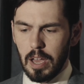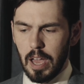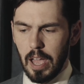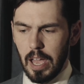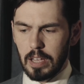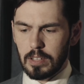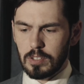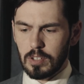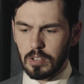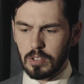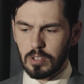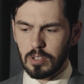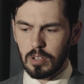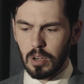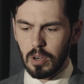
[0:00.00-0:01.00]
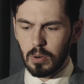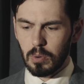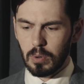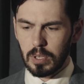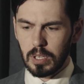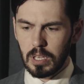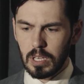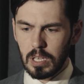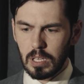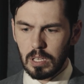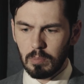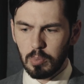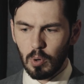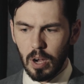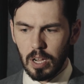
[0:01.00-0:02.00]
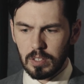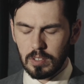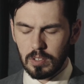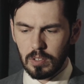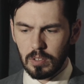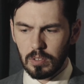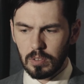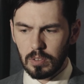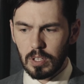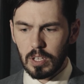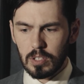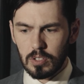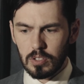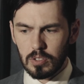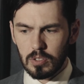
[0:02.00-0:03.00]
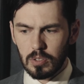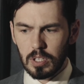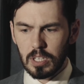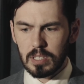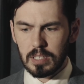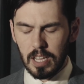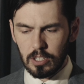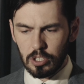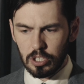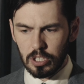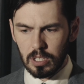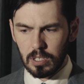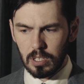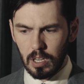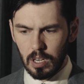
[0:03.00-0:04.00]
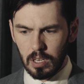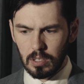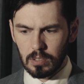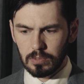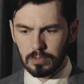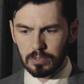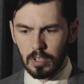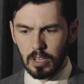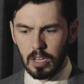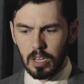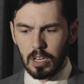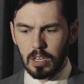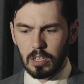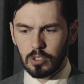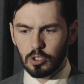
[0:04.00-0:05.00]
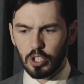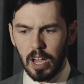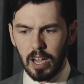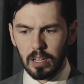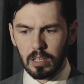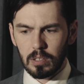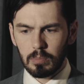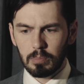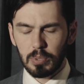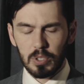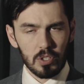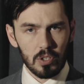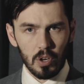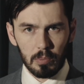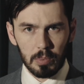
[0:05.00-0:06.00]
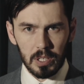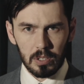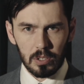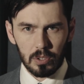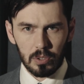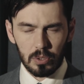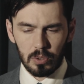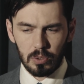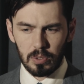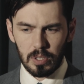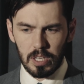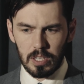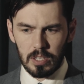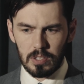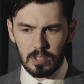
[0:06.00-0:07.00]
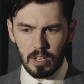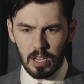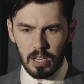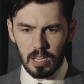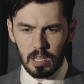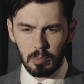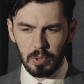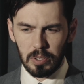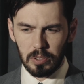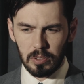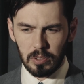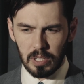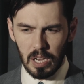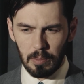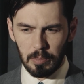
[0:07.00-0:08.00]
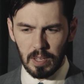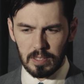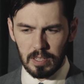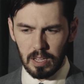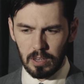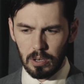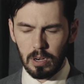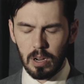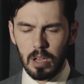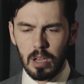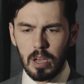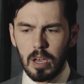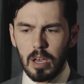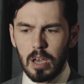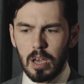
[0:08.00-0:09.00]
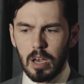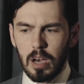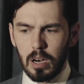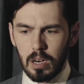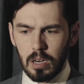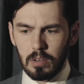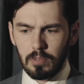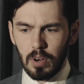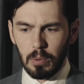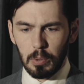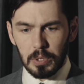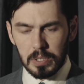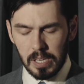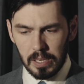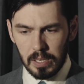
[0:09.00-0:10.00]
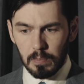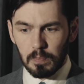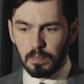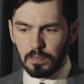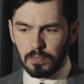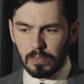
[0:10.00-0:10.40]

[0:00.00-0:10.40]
And so he brought this to the attention of Jack Posobiec, who is a political commentator of our time,